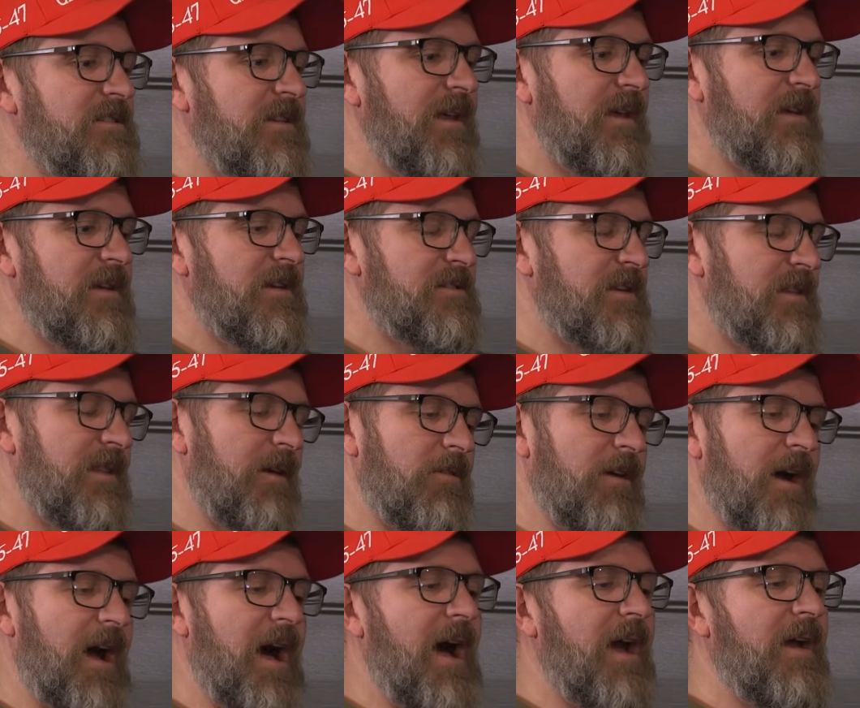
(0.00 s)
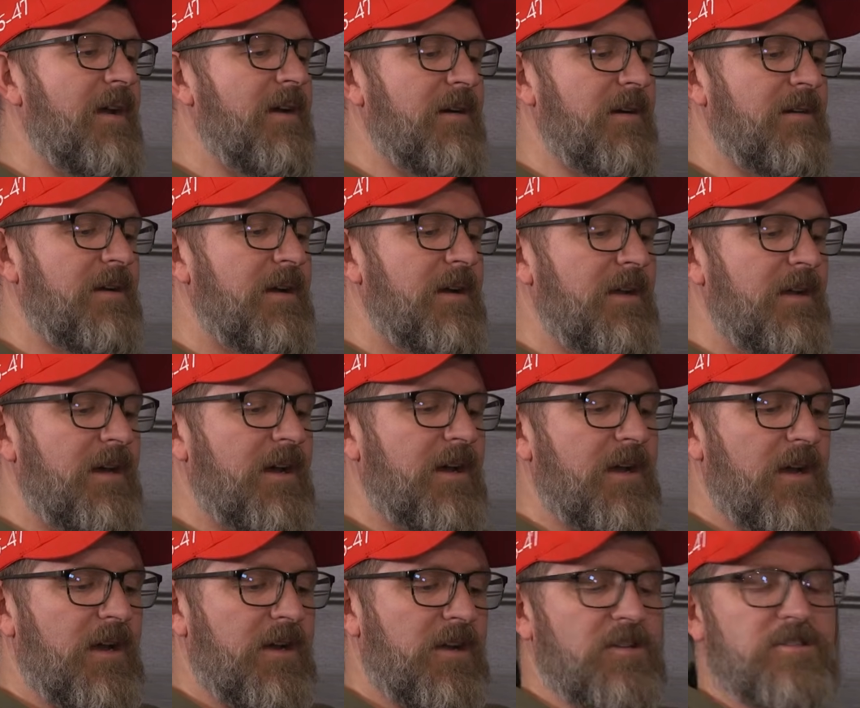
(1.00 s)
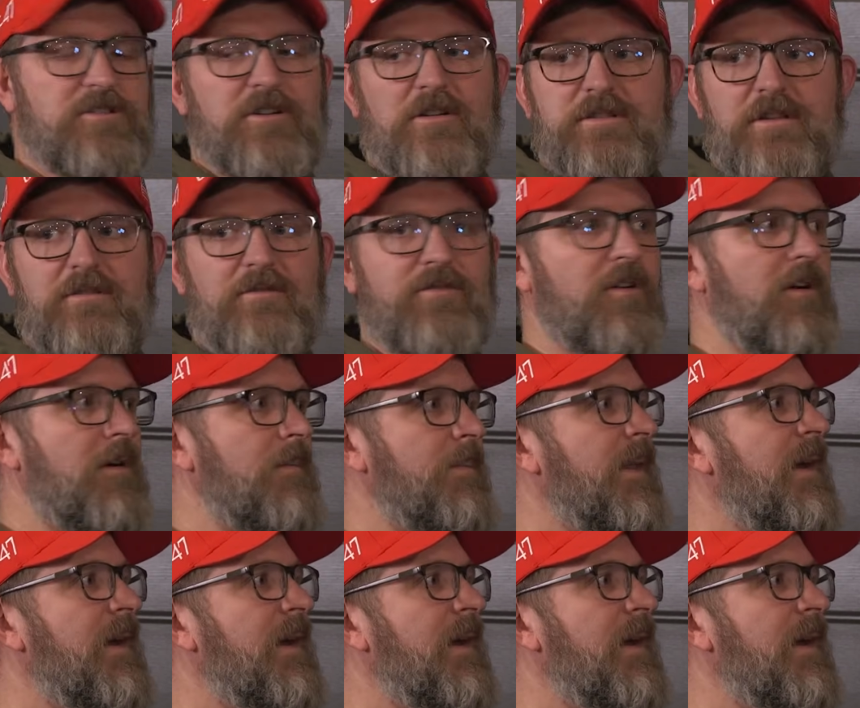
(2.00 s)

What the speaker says: said they would hire a consulting firm